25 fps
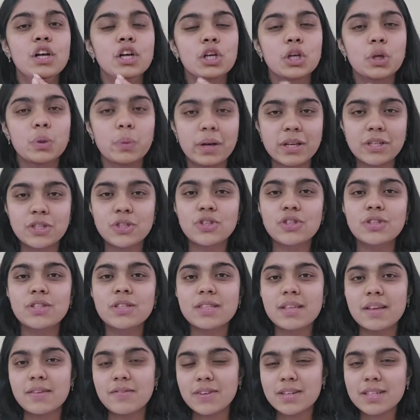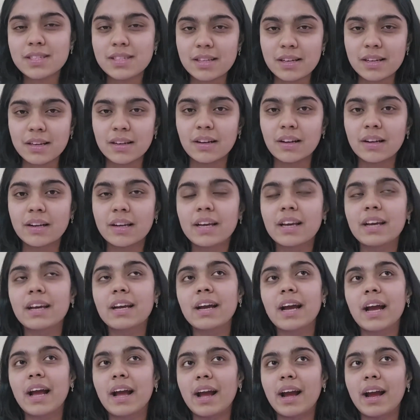questions every single
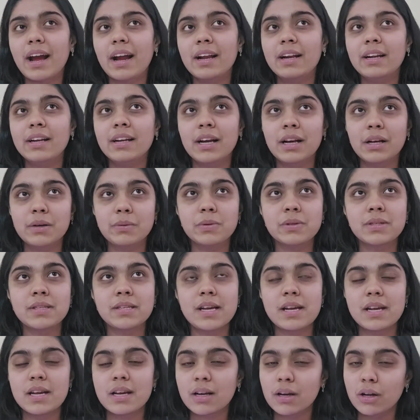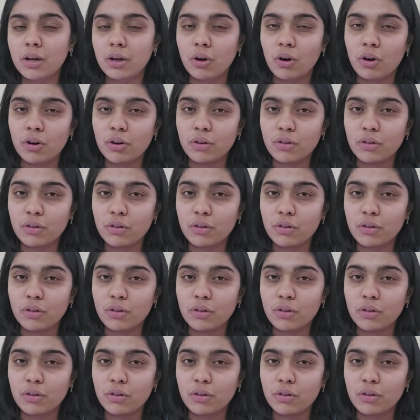day, and I was taking a lot